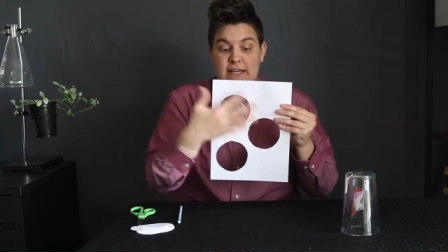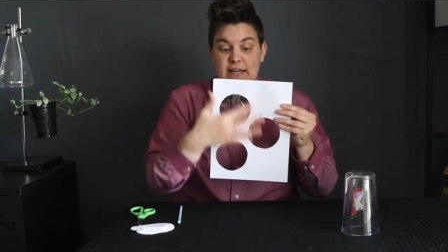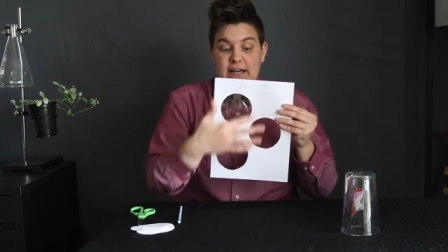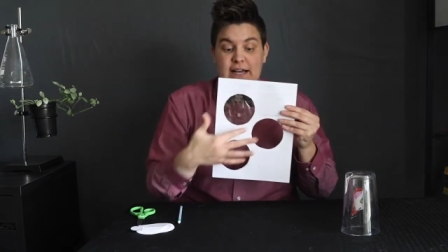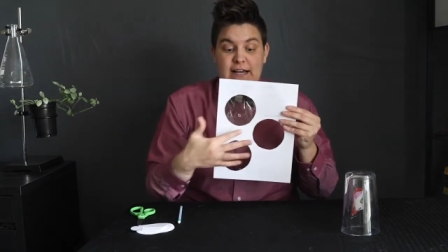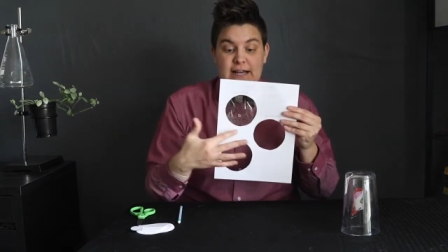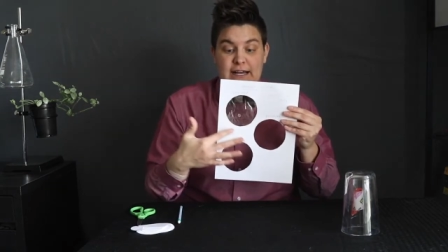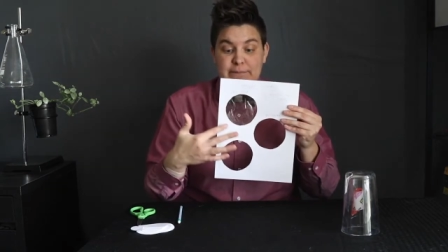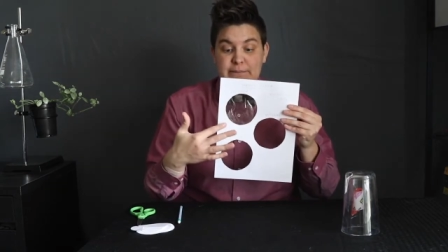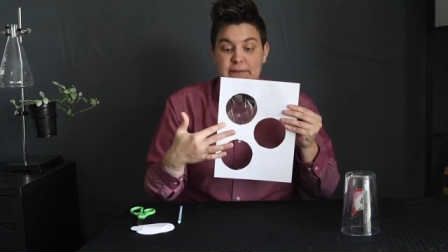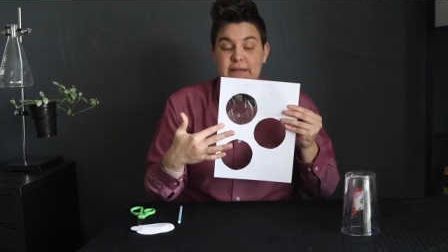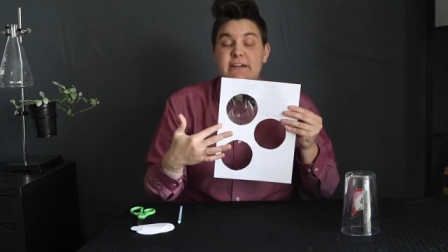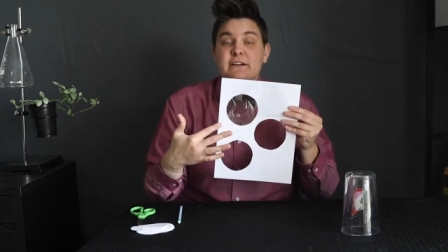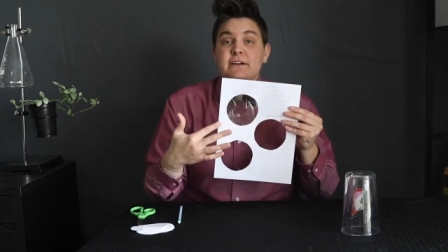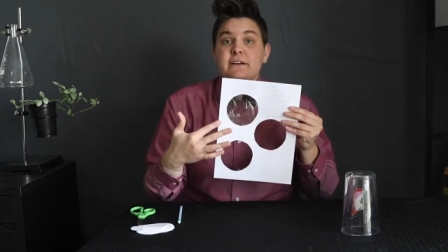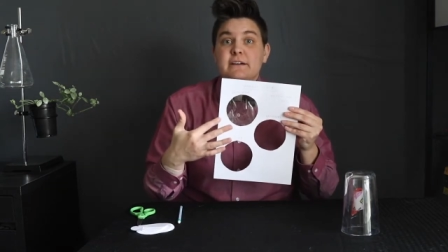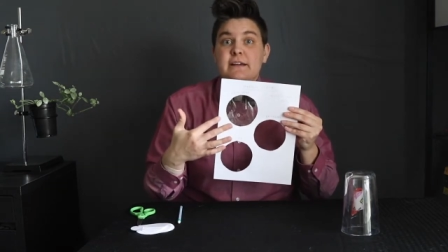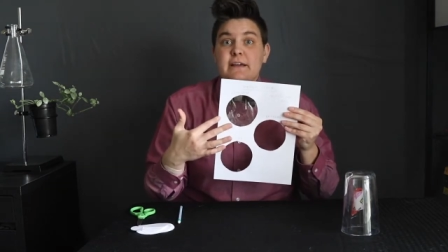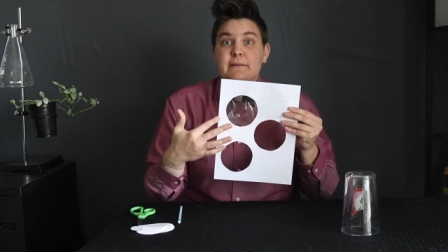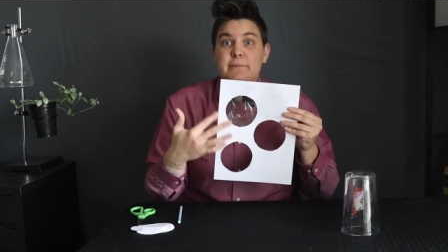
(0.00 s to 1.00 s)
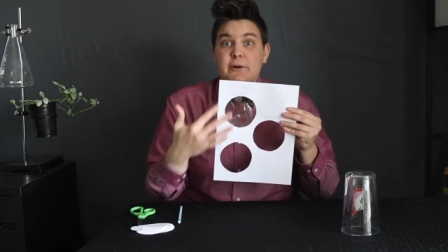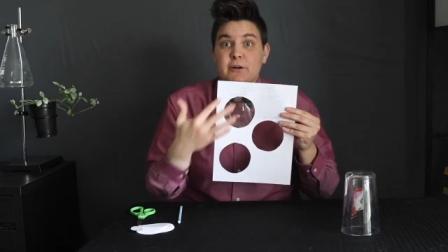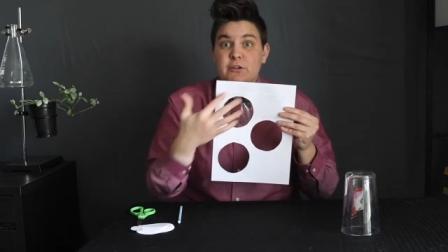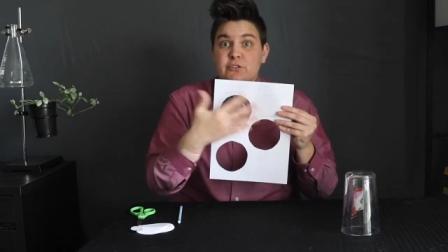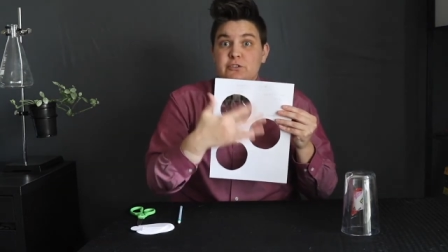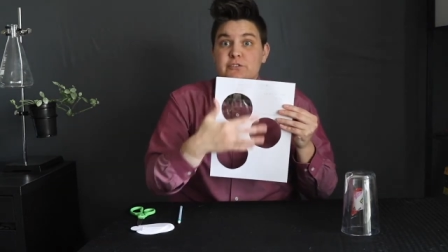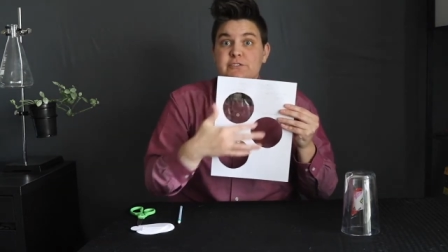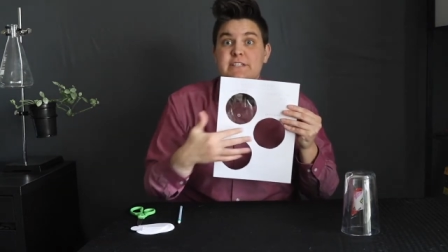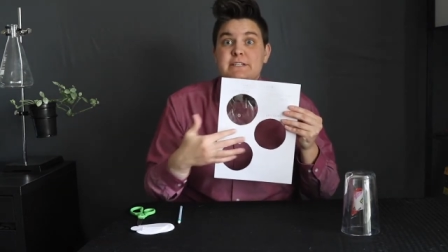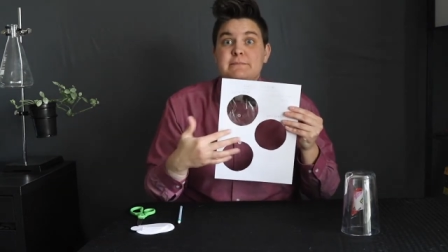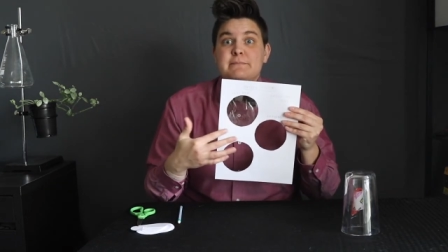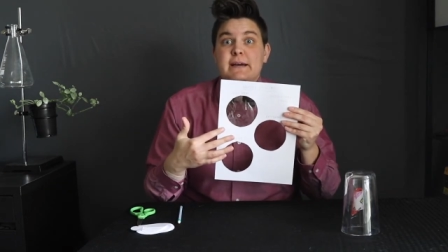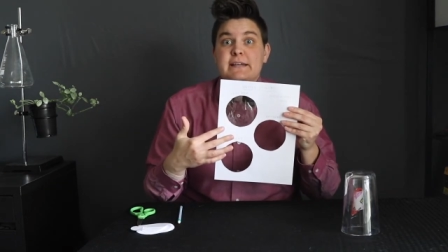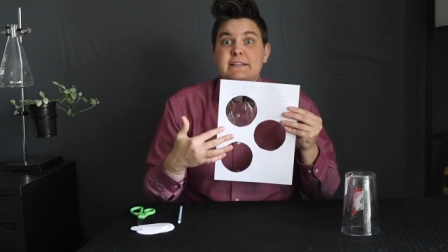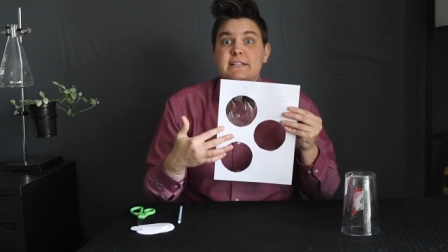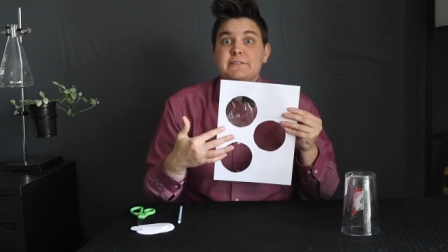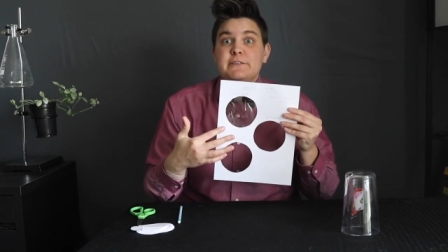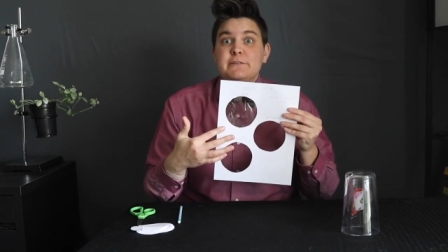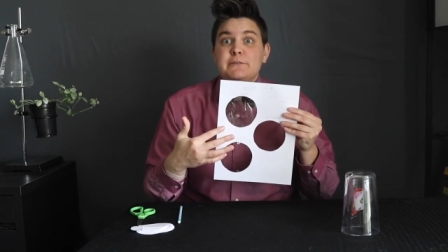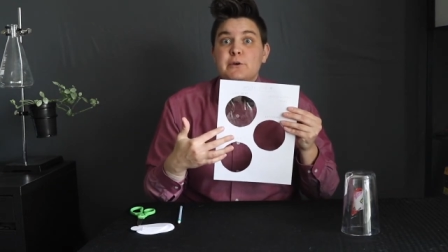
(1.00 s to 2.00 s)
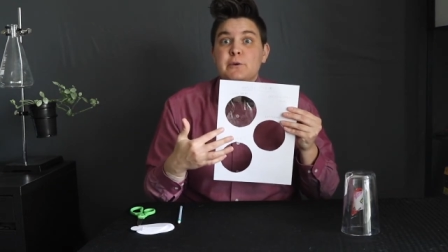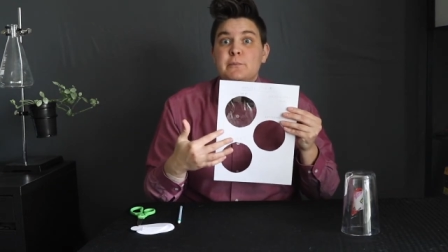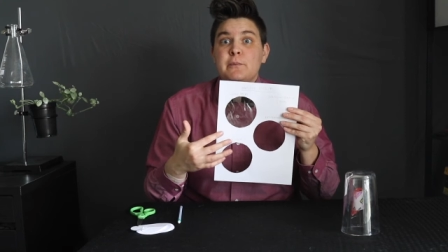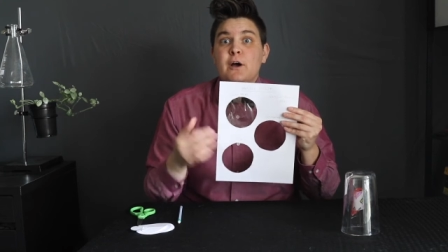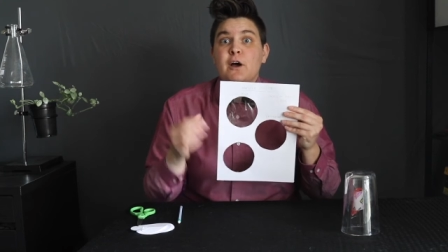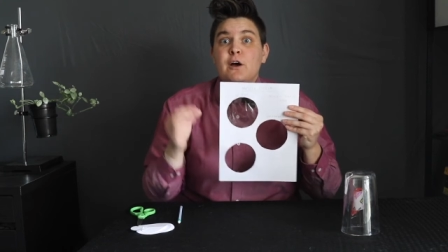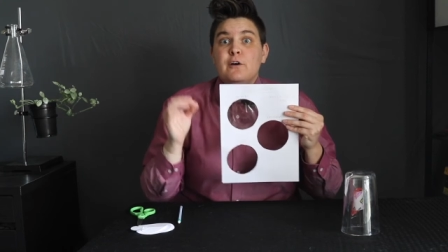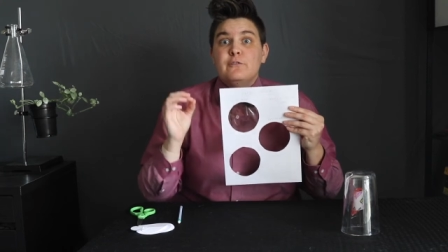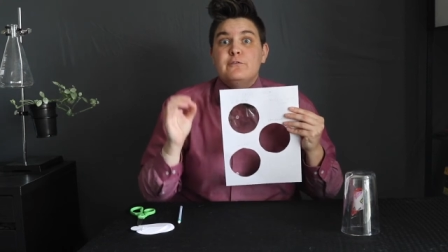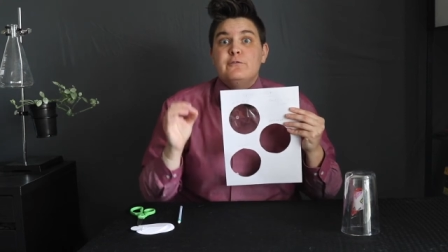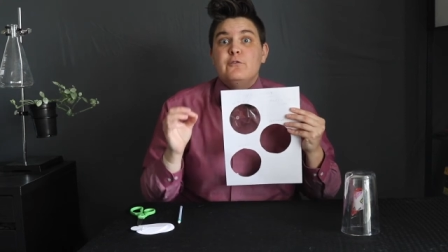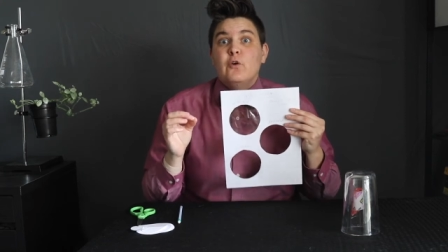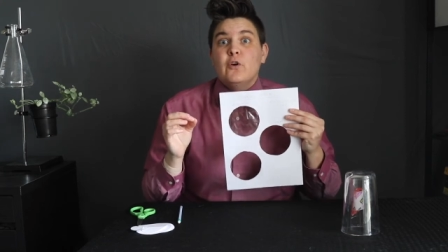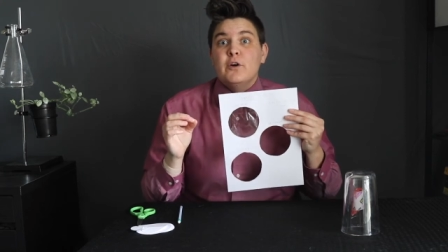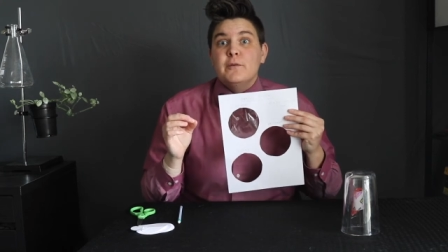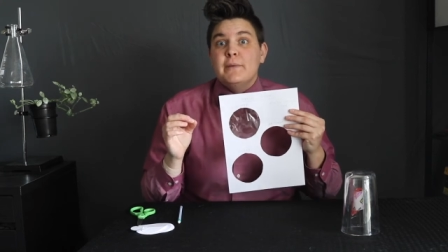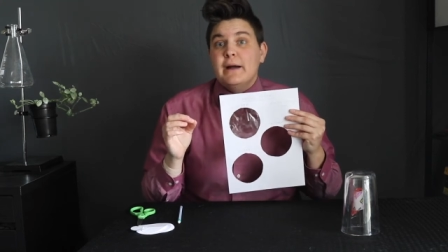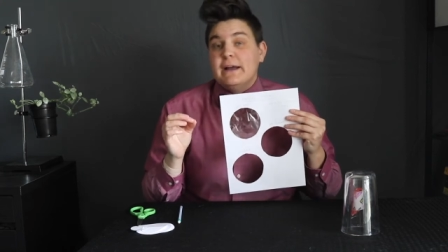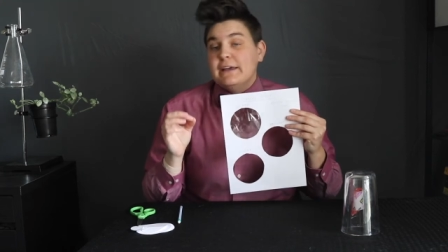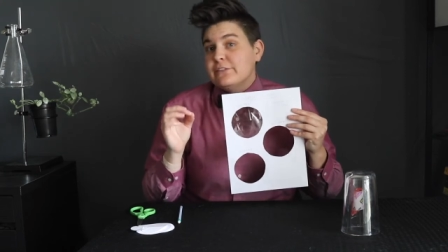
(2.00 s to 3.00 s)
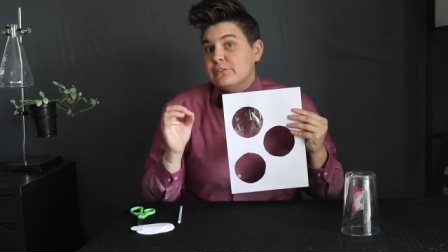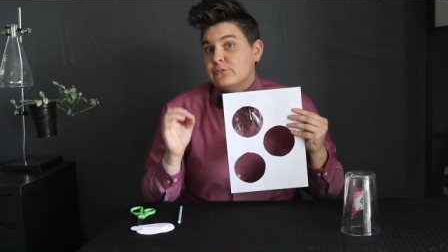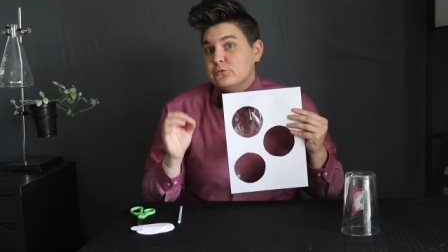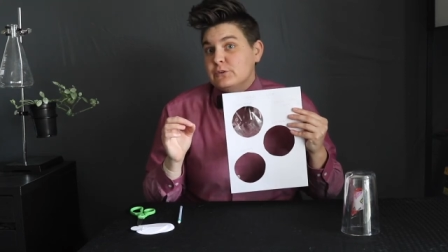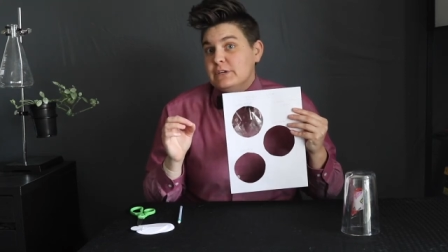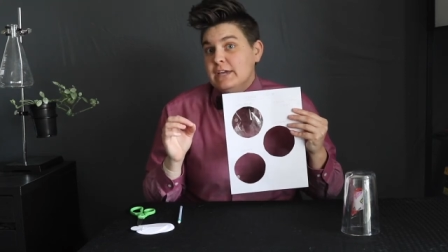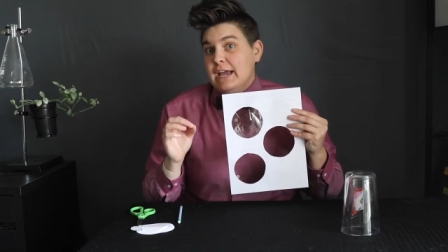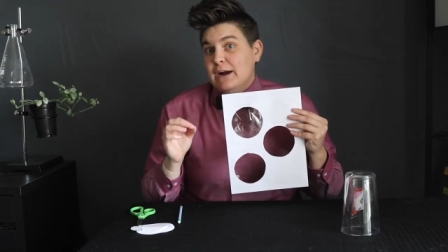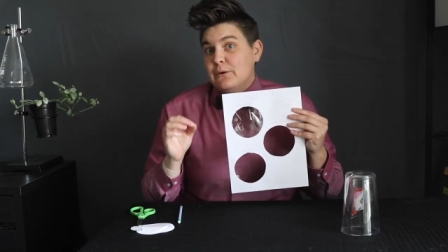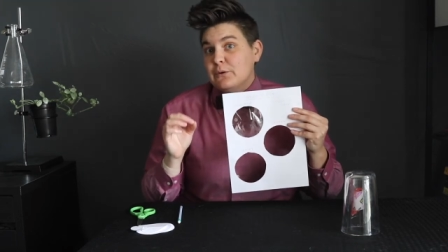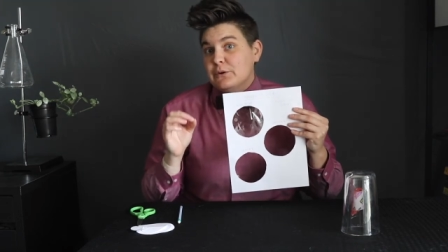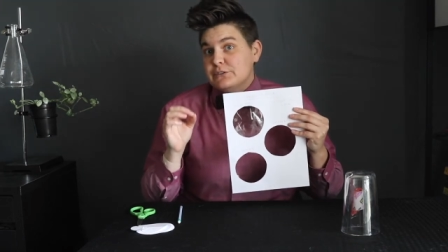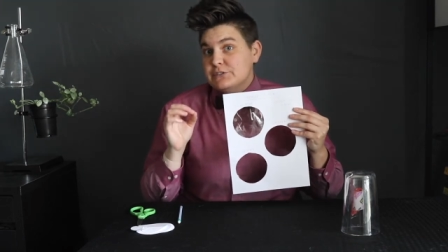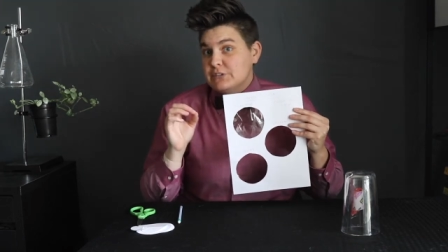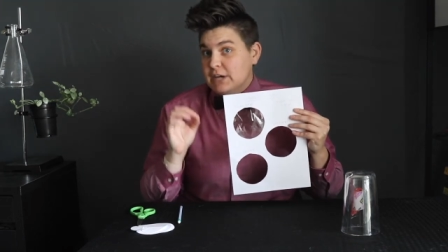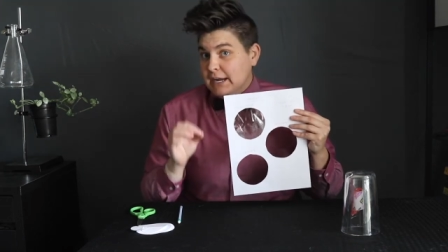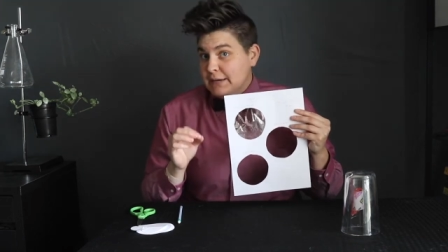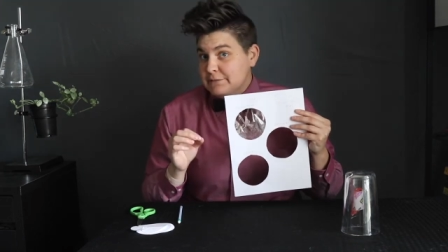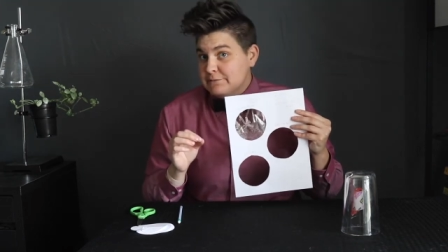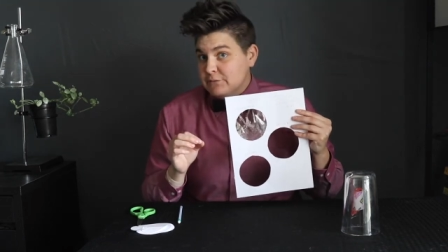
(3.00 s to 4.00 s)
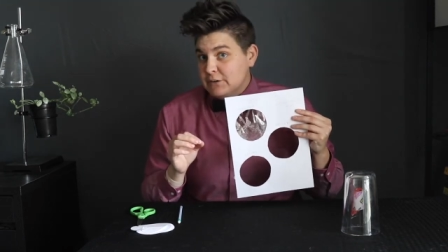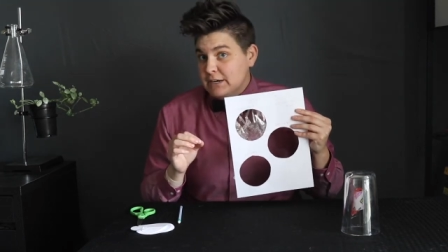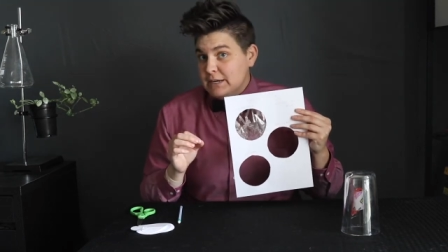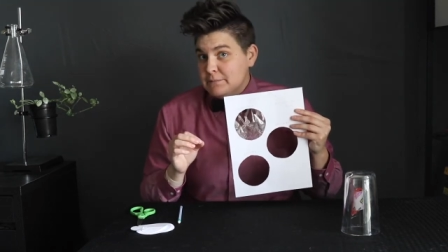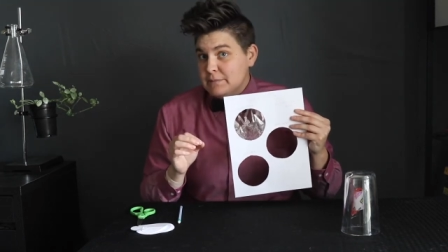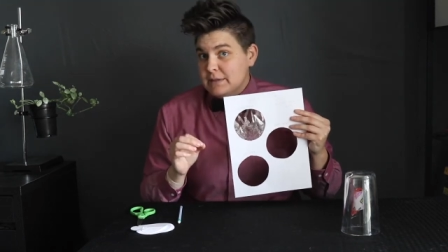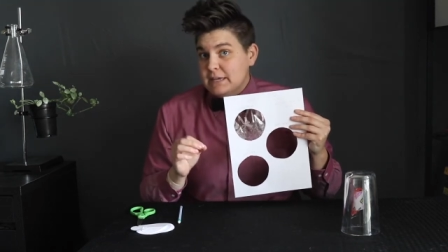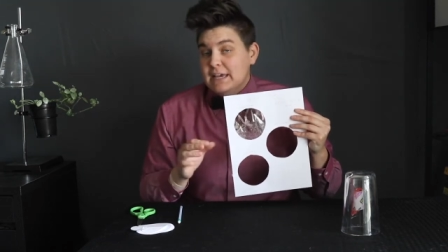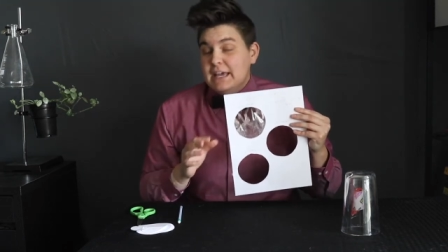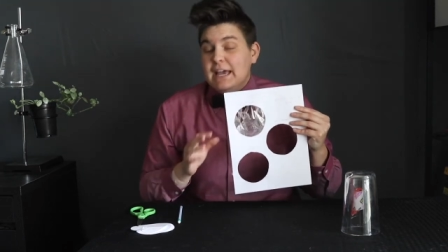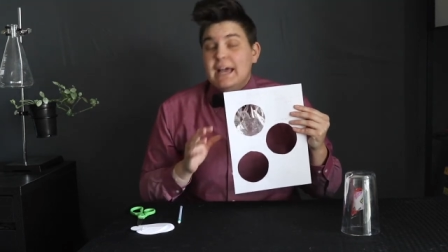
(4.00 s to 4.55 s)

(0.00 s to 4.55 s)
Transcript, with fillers: um, air particles in my living room for my three hour time frame.